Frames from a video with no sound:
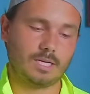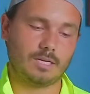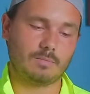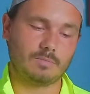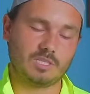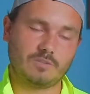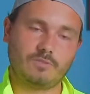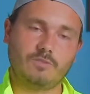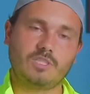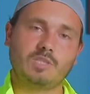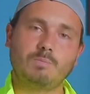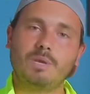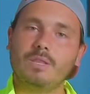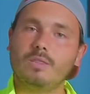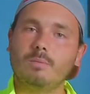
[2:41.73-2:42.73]

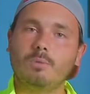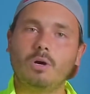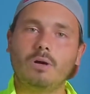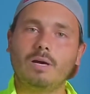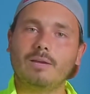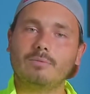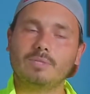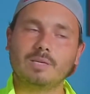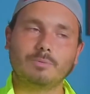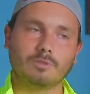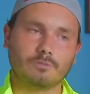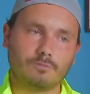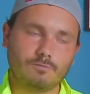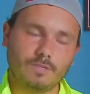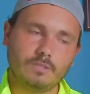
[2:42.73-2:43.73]
Spin the ball, I was able to
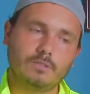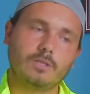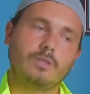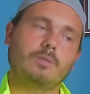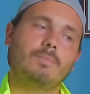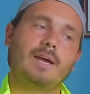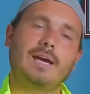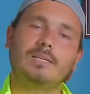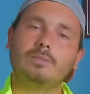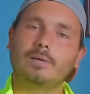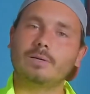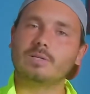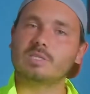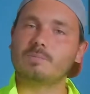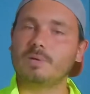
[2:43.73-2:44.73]
feel it on the paddle while
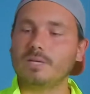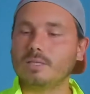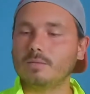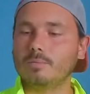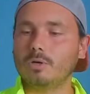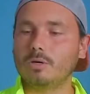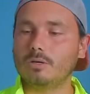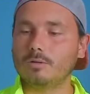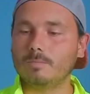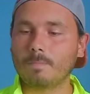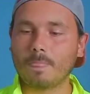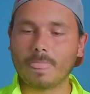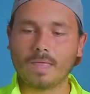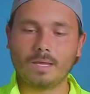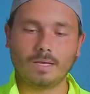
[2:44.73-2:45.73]
I was spinning the ball.
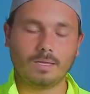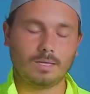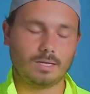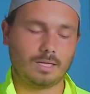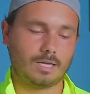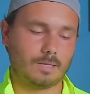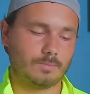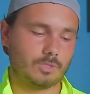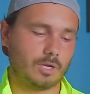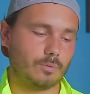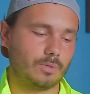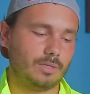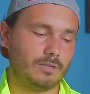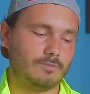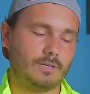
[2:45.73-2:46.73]
So I
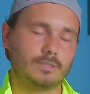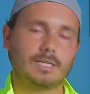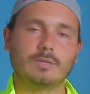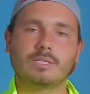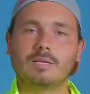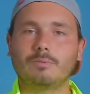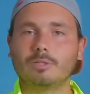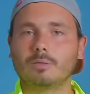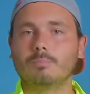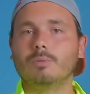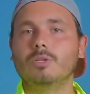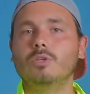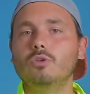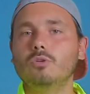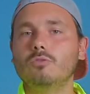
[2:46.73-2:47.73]
really felt I was able to
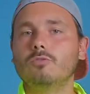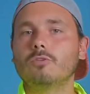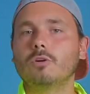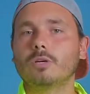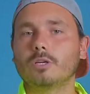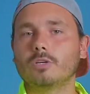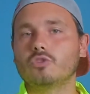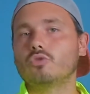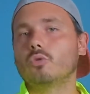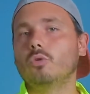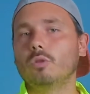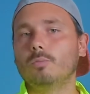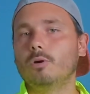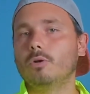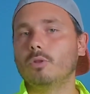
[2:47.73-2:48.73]
maneuver and control
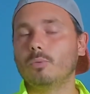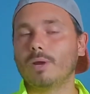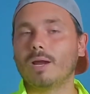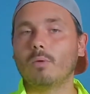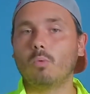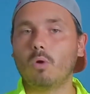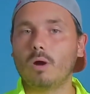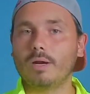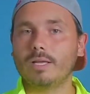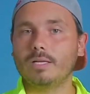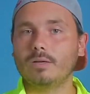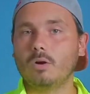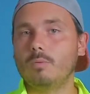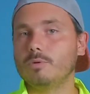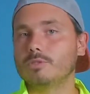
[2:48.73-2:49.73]
the ball the way I wanted
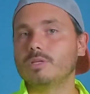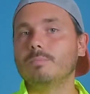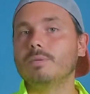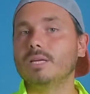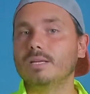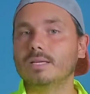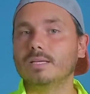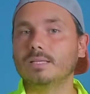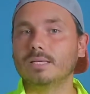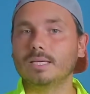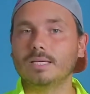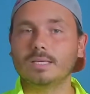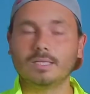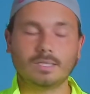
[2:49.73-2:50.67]
almost immediately.